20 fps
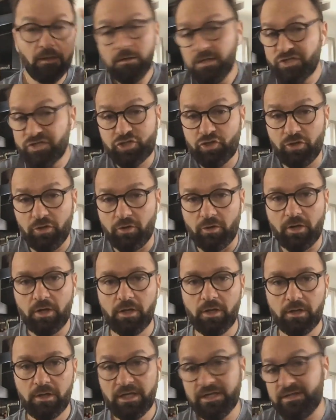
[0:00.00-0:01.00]
true.
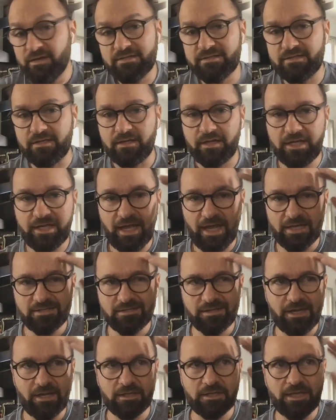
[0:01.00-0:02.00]
Oh it doesn't. God. He has
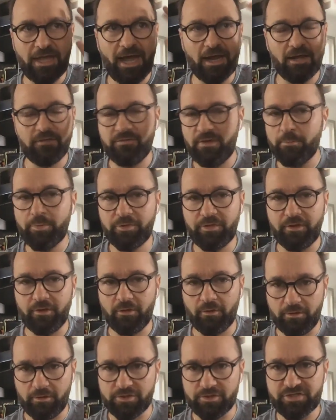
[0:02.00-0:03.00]
like a lack of empathy or
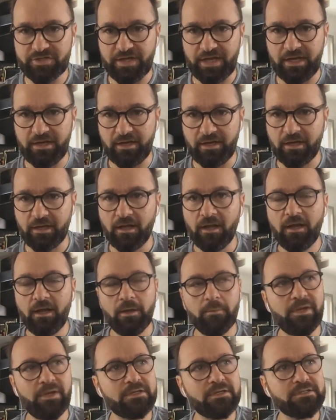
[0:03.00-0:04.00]
understanding
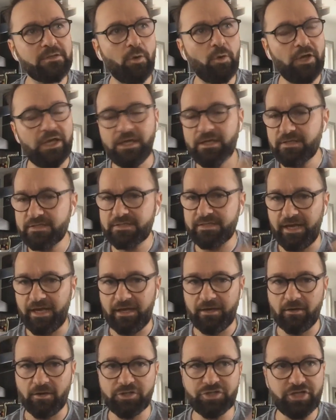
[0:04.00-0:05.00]
because he said
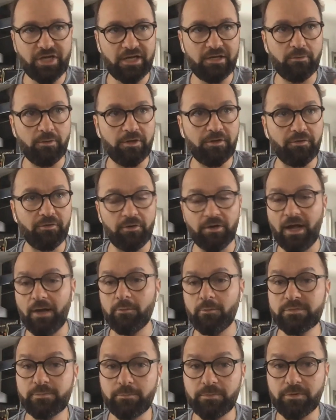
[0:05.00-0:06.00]
on January 3rd, I
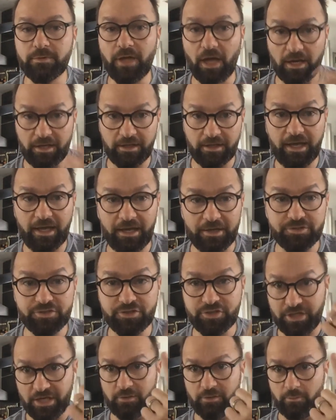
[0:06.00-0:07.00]
was got engaged
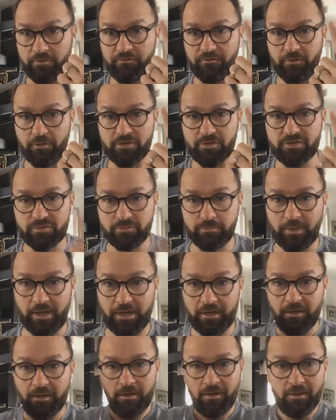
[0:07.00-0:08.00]
January 1st to my
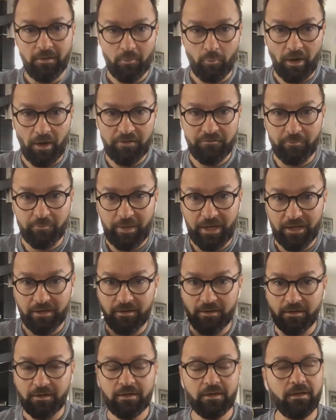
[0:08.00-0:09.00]
wife Amanda.
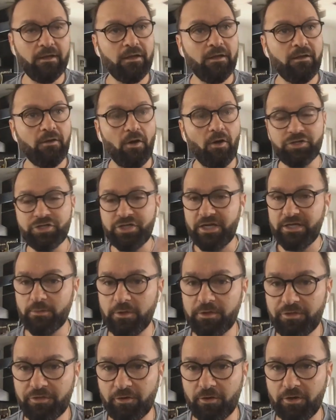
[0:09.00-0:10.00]
On January
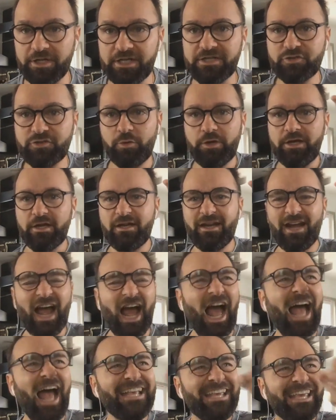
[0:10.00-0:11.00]
3rd, he tweeted,
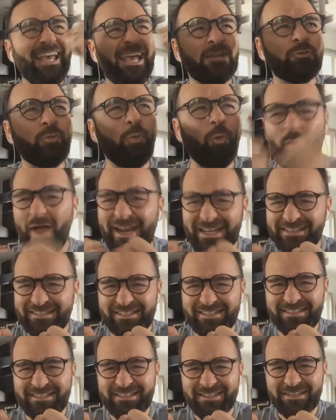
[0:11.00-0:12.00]
"I can't wait.
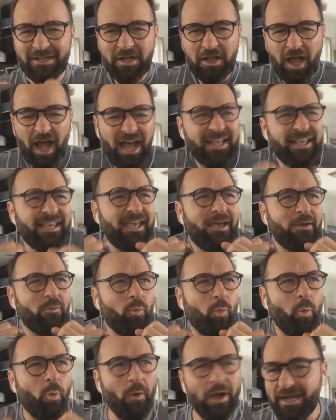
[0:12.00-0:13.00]
I can't
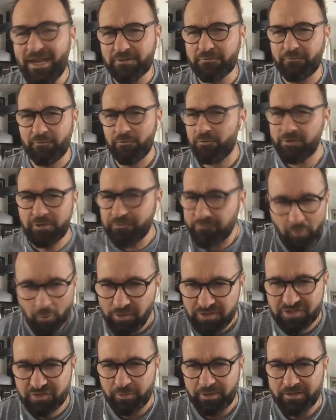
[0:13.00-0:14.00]
wait for the divorce tweet."